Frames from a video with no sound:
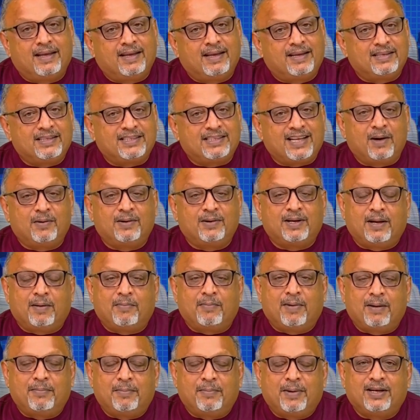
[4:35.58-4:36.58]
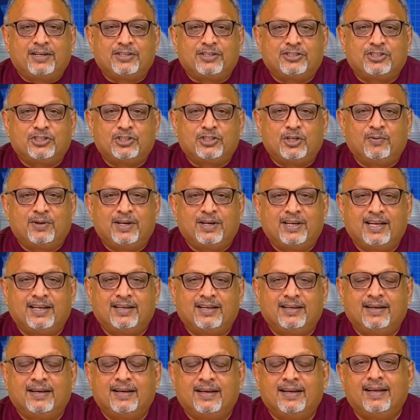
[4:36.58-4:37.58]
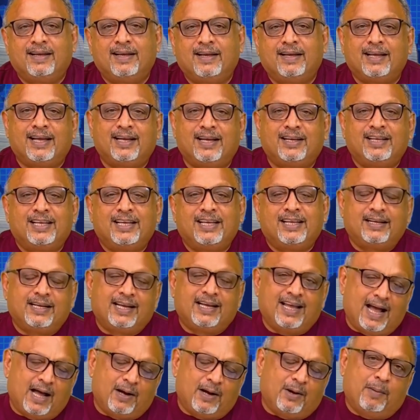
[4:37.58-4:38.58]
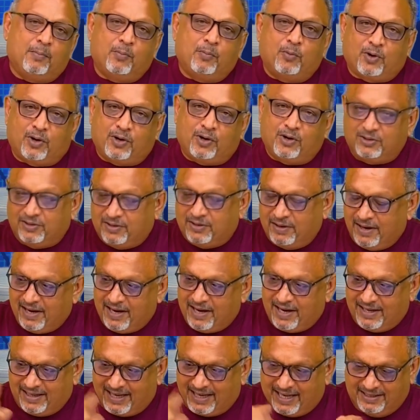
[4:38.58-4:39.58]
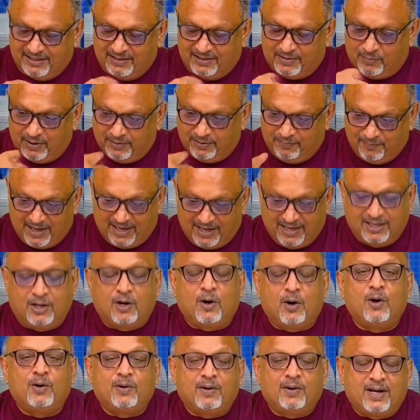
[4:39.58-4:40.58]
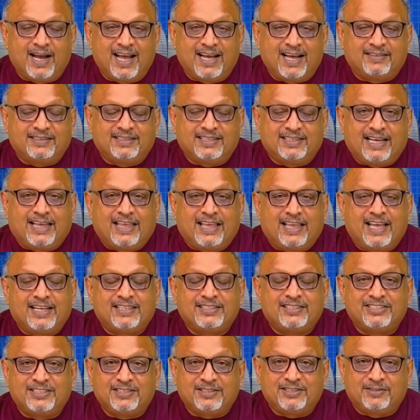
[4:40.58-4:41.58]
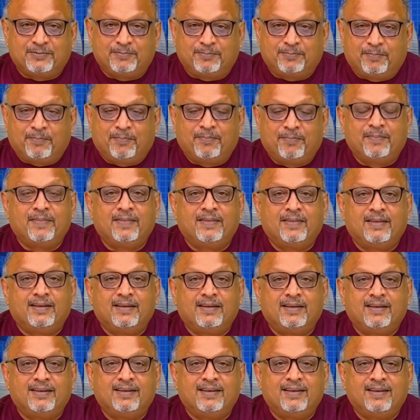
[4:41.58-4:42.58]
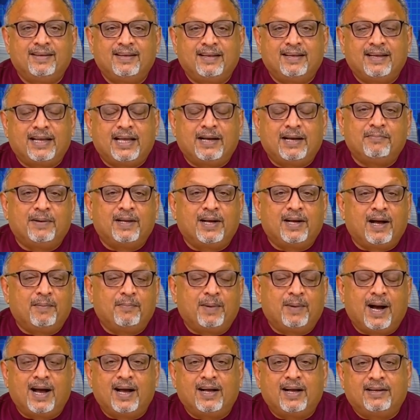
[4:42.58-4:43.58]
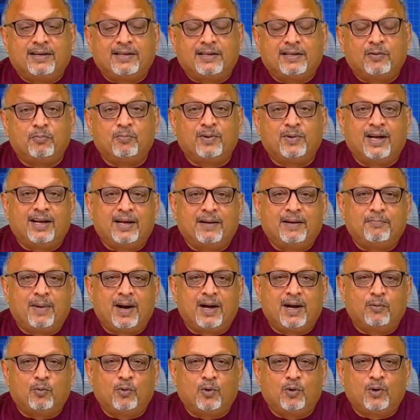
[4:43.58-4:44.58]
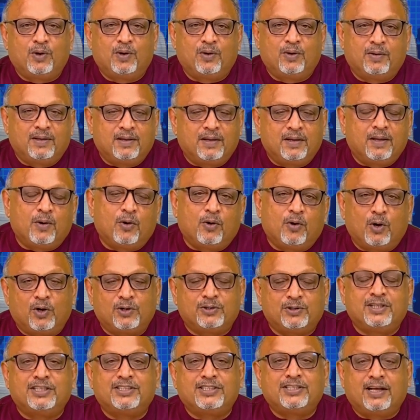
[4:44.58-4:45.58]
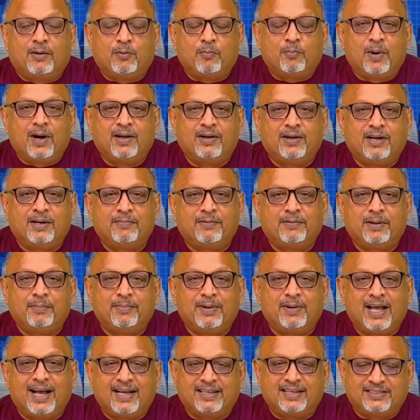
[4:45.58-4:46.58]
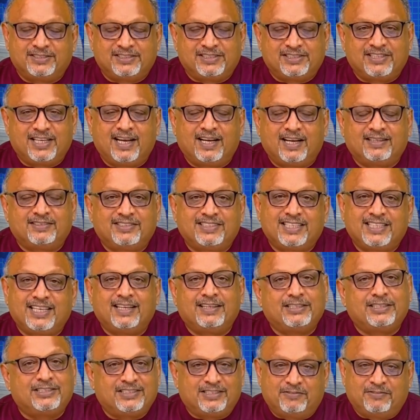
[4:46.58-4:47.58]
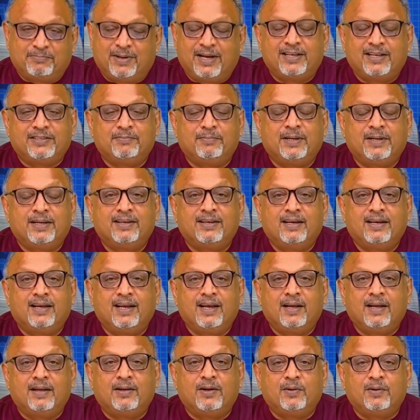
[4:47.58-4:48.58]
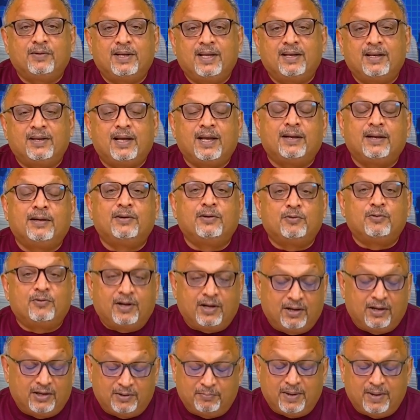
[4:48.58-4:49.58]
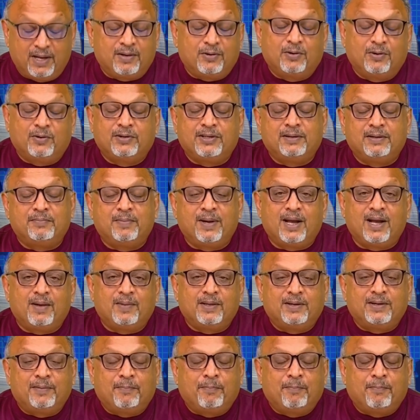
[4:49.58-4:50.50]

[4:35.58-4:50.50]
Saudi Arabia's showing it can lead the Arab world against what many call ethnic cleansing. Even Hamas, weakened by war, cautiously welcomed the plan's stance against displacement, though they're not thrilled about losing power.